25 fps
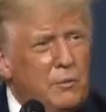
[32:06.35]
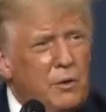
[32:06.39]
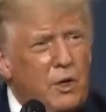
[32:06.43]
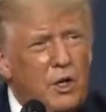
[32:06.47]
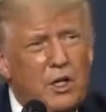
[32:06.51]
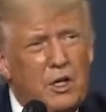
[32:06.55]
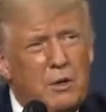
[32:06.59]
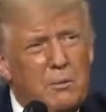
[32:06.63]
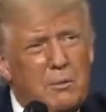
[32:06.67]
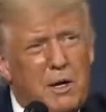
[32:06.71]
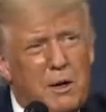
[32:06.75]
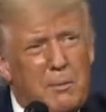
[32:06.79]

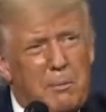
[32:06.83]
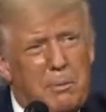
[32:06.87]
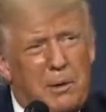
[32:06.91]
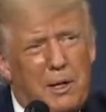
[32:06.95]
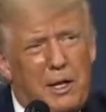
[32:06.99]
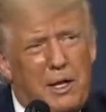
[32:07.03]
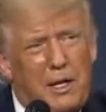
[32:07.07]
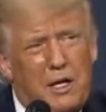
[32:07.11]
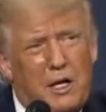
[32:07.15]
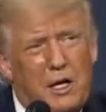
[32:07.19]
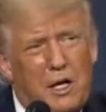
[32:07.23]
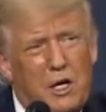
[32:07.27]
Under my
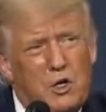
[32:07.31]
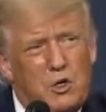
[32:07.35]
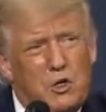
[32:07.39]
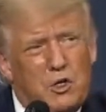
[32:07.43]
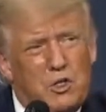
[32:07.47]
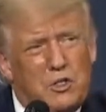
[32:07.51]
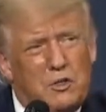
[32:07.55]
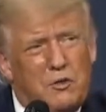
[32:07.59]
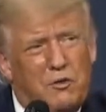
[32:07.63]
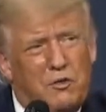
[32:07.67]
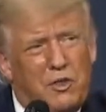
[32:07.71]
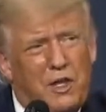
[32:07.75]
plan,
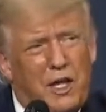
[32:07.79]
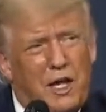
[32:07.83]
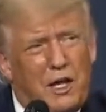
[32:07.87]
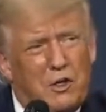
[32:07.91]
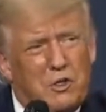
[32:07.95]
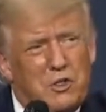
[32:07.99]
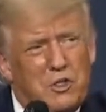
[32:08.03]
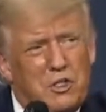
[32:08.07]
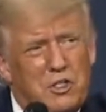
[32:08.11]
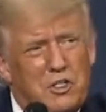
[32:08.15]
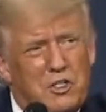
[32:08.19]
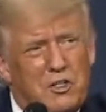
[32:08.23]
hundreds of
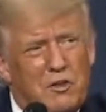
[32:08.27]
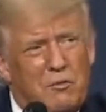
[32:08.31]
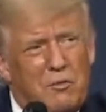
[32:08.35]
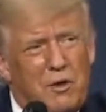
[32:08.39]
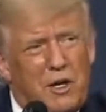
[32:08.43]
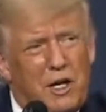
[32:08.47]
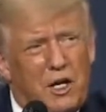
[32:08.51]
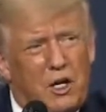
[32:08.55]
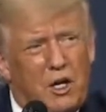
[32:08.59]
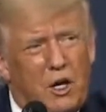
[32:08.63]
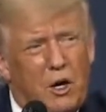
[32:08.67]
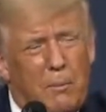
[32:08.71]
thousands of
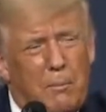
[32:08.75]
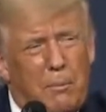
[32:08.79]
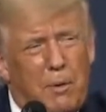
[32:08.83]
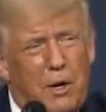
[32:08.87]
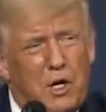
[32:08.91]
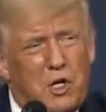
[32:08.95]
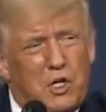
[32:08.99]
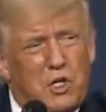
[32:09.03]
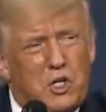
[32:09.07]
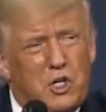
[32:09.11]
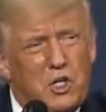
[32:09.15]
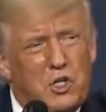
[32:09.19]
Medicare
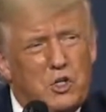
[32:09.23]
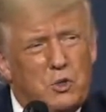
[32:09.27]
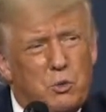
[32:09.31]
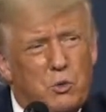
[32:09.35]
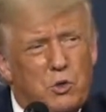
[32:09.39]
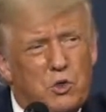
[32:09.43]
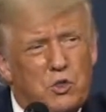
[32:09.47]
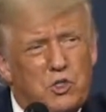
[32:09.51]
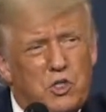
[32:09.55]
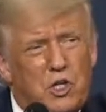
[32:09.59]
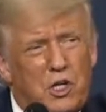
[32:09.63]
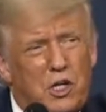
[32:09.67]
patients
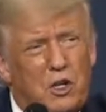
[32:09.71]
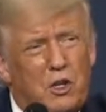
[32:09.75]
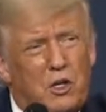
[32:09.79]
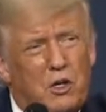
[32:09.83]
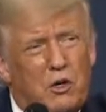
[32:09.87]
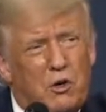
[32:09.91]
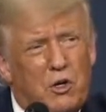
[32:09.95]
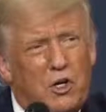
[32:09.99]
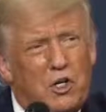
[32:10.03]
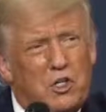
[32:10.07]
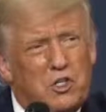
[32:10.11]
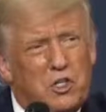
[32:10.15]
will see
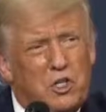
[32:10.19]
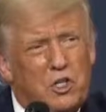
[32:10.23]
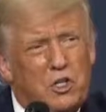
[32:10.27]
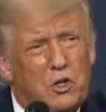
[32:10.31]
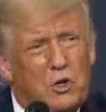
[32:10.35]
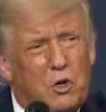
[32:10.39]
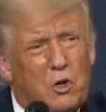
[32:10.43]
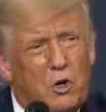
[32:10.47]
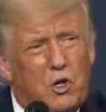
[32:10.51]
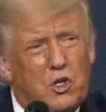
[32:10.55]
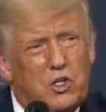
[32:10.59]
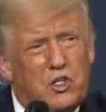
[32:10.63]
their
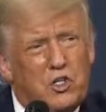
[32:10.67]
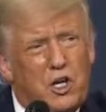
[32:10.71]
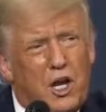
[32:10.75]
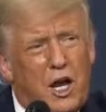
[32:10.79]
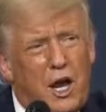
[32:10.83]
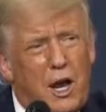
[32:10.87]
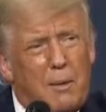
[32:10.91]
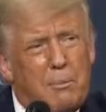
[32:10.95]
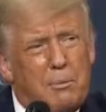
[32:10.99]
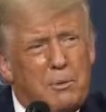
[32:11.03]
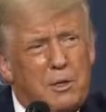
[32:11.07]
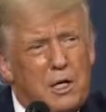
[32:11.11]
insulin costs
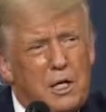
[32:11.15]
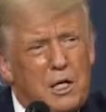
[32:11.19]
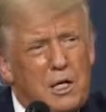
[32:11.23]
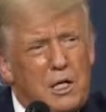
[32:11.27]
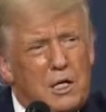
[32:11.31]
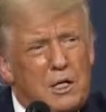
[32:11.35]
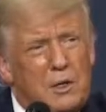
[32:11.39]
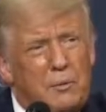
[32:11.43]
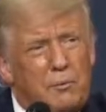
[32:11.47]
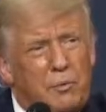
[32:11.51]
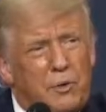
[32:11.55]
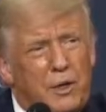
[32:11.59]
capped
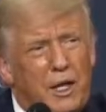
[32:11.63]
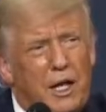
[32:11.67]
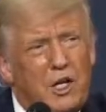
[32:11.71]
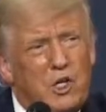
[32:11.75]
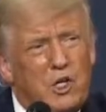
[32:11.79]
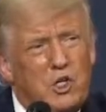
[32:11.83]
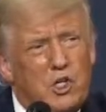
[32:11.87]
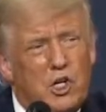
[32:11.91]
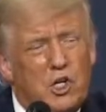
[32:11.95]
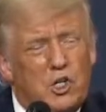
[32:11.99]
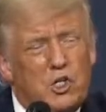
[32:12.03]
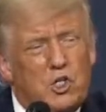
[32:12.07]

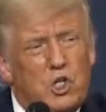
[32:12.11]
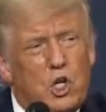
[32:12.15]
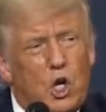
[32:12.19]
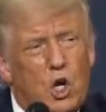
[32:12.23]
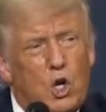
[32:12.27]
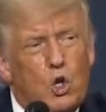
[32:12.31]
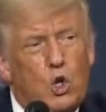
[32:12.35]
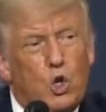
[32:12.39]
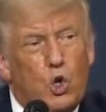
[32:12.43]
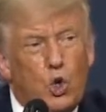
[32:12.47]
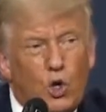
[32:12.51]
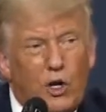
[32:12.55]
at
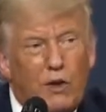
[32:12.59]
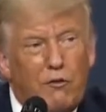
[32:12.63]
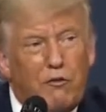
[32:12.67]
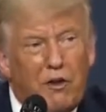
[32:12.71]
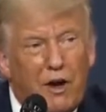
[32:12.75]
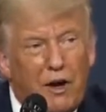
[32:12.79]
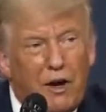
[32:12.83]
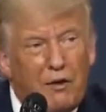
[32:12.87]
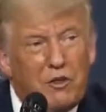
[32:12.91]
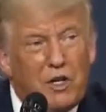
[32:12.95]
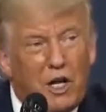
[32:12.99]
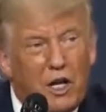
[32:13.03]
just
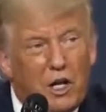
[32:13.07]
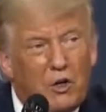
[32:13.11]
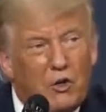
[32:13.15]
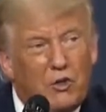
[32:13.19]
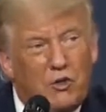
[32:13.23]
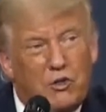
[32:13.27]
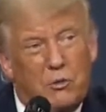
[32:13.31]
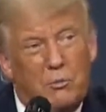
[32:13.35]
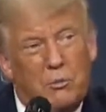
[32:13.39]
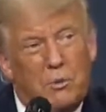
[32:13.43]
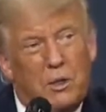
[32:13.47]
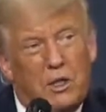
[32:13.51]

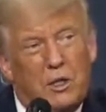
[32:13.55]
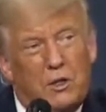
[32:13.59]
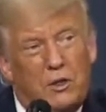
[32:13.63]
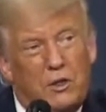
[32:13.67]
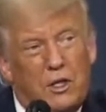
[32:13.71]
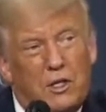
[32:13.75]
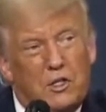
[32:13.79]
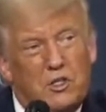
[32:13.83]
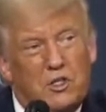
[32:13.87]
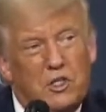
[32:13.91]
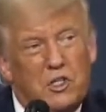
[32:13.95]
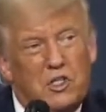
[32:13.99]
$35 a
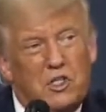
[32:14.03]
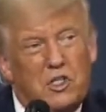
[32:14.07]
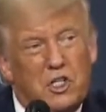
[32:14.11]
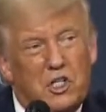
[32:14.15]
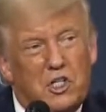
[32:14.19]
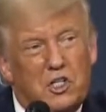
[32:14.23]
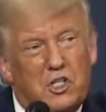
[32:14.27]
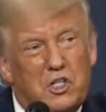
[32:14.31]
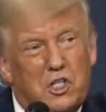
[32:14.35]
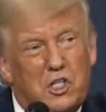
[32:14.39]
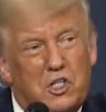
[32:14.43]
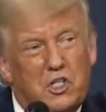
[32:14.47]
month. That's a
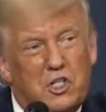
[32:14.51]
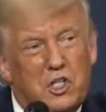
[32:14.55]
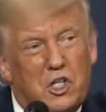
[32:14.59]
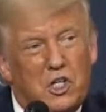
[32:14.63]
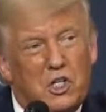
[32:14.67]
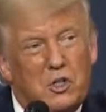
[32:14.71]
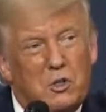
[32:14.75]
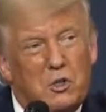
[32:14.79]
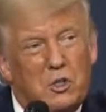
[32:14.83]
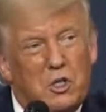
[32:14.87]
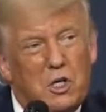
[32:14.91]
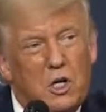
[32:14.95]

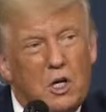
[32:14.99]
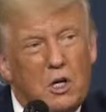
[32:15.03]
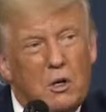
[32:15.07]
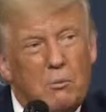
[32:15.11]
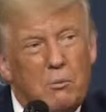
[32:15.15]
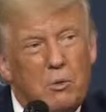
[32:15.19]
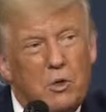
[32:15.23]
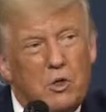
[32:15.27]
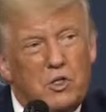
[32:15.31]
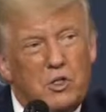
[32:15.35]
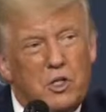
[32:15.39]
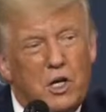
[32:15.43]

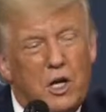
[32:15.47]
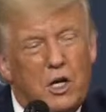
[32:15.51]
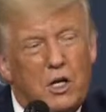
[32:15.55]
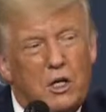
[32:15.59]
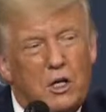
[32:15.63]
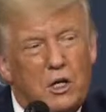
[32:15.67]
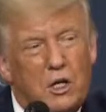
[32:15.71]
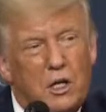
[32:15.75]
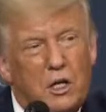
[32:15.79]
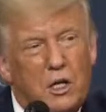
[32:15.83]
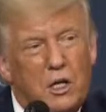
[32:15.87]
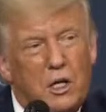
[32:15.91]
66%
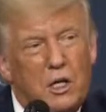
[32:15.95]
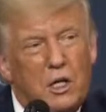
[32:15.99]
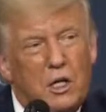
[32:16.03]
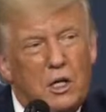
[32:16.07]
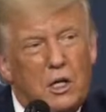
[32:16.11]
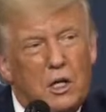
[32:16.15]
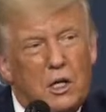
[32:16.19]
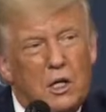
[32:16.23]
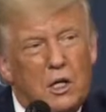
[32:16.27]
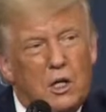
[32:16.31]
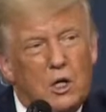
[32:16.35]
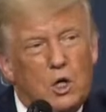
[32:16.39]

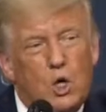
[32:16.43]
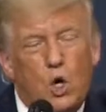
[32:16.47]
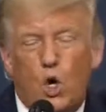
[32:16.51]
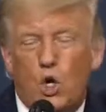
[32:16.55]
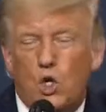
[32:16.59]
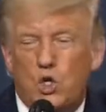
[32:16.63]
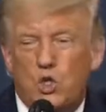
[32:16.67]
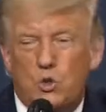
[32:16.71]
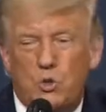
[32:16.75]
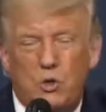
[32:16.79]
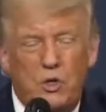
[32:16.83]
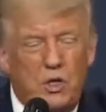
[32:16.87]

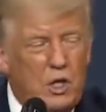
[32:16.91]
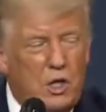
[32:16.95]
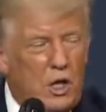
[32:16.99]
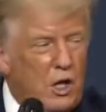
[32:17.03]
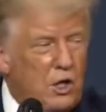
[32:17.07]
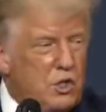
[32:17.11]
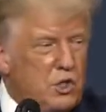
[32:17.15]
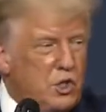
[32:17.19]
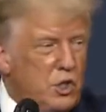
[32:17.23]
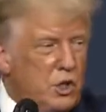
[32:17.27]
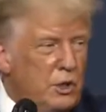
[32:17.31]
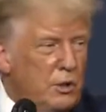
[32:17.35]
cost
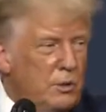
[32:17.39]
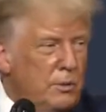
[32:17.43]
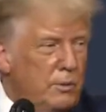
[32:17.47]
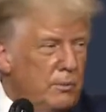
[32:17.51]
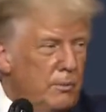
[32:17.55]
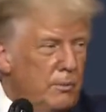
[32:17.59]
reduction.